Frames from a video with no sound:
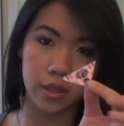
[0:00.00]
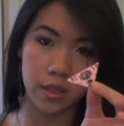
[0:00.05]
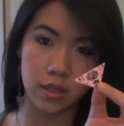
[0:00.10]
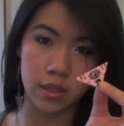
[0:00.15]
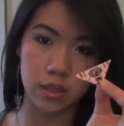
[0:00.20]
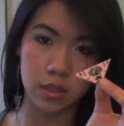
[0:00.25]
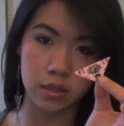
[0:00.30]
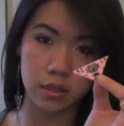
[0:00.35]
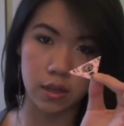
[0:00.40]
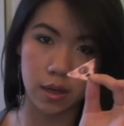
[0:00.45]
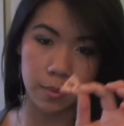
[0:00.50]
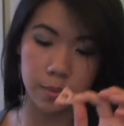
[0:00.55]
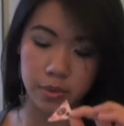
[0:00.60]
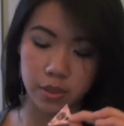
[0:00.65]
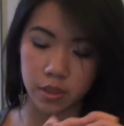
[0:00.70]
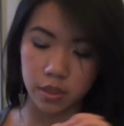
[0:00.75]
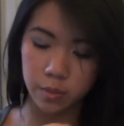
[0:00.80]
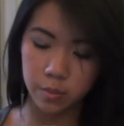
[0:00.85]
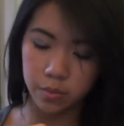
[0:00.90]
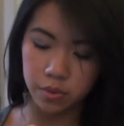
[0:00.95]
and then I
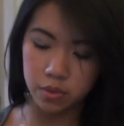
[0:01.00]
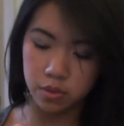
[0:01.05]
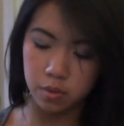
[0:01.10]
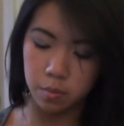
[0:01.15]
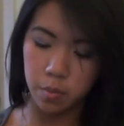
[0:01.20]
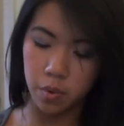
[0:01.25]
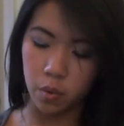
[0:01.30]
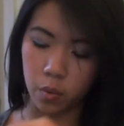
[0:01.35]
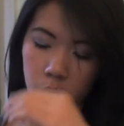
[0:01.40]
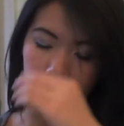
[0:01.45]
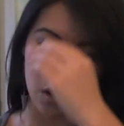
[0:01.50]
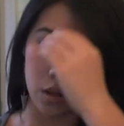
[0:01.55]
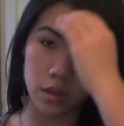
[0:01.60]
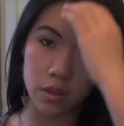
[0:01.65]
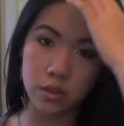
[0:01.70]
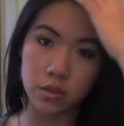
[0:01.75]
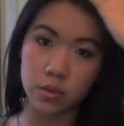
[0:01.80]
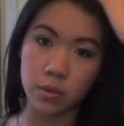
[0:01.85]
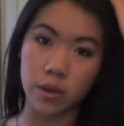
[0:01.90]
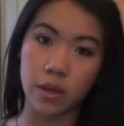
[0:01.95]
keep this in my
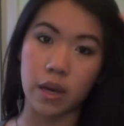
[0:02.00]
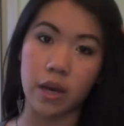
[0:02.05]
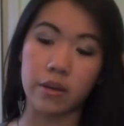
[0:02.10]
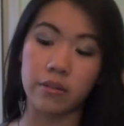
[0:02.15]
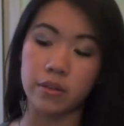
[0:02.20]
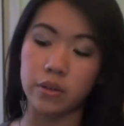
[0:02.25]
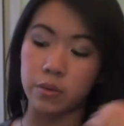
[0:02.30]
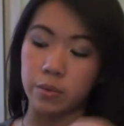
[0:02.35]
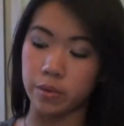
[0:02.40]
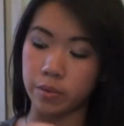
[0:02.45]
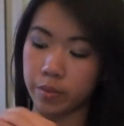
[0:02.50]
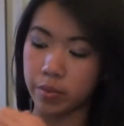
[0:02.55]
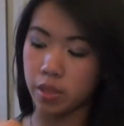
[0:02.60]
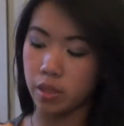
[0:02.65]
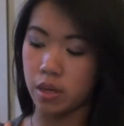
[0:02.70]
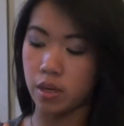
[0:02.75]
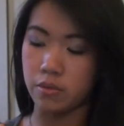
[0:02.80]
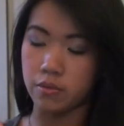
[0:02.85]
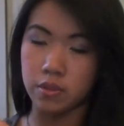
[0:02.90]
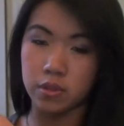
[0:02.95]
wallet, so I have it with me
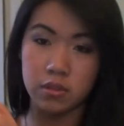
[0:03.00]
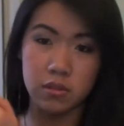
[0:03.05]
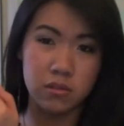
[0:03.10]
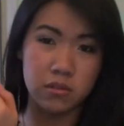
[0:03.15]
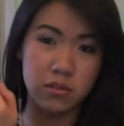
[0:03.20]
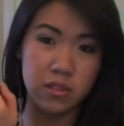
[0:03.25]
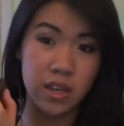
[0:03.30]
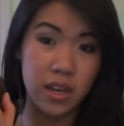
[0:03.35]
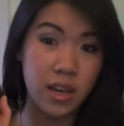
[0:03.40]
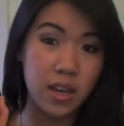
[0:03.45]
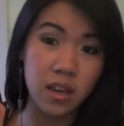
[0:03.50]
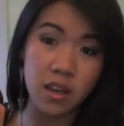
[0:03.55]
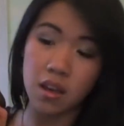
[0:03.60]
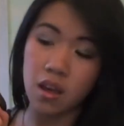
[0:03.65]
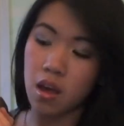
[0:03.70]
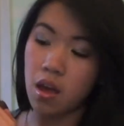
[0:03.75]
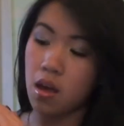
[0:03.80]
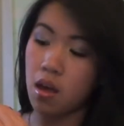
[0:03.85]
every single day.